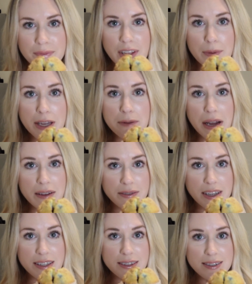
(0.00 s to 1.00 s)
I made
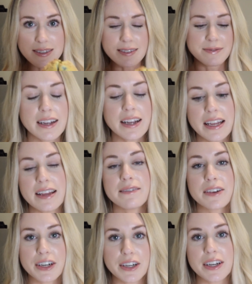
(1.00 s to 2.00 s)
muffins. If
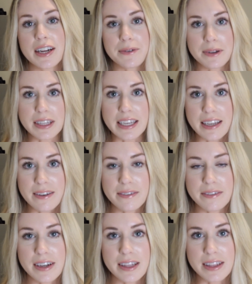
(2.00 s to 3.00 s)
they're good, I will
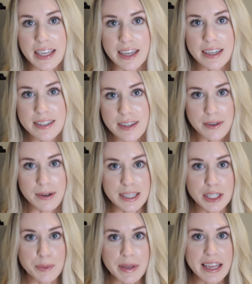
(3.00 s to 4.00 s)
leave a link to the
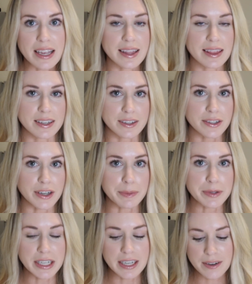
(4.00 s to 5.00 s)
recipe in the
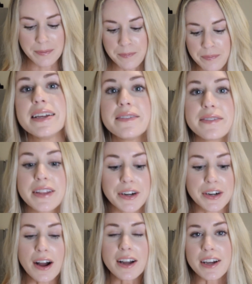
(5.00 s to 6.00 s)
description. If they're
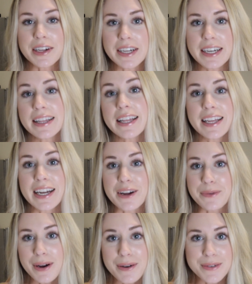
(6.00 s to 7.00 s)
not good, then I
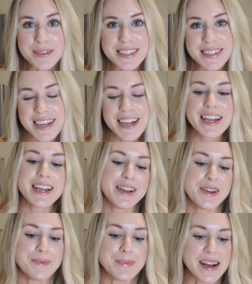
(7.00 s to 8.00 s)
won't.
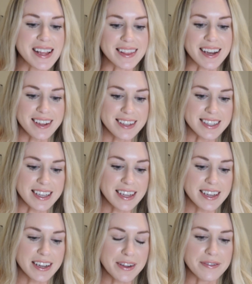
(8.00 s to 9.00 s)
But that is
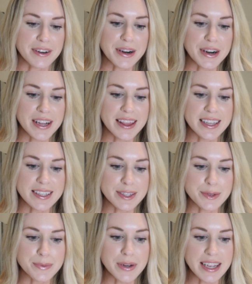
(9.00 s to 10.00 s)
it for
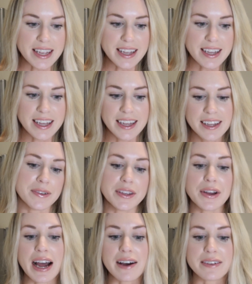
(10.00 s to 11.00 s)
this week. If
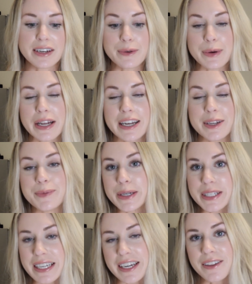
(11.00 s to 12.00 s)
you have anyone in
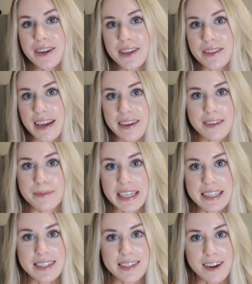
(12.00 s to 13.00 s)
particular you'd like for me
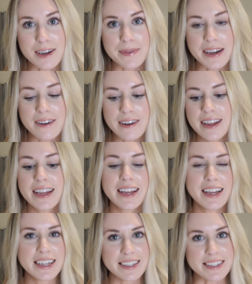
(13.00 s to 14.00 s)
to talk about,
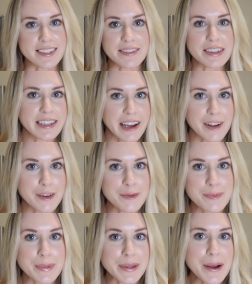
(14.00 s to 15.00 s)
just leave it down
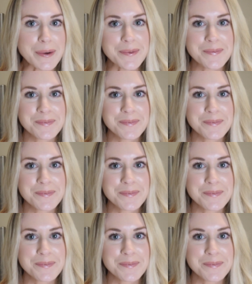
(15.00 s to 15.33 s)
below.